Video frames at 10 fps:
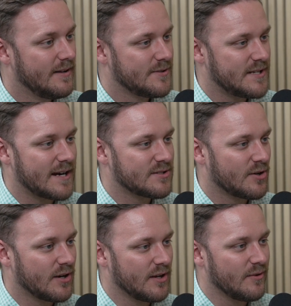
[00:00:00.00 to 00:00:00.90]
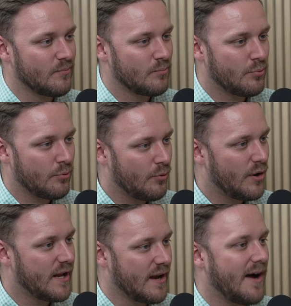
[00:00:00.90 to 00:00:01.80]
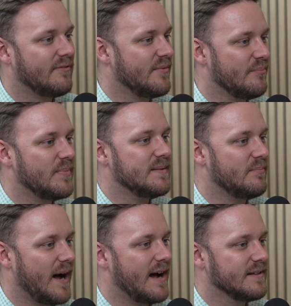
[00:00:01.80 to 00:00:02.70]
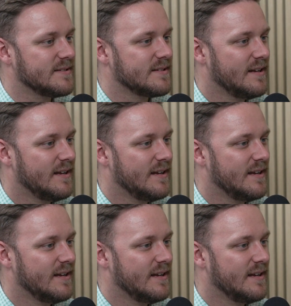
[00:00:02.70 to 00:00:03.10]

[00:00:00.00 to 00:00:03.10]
stocks are going to pretty often beat bonds.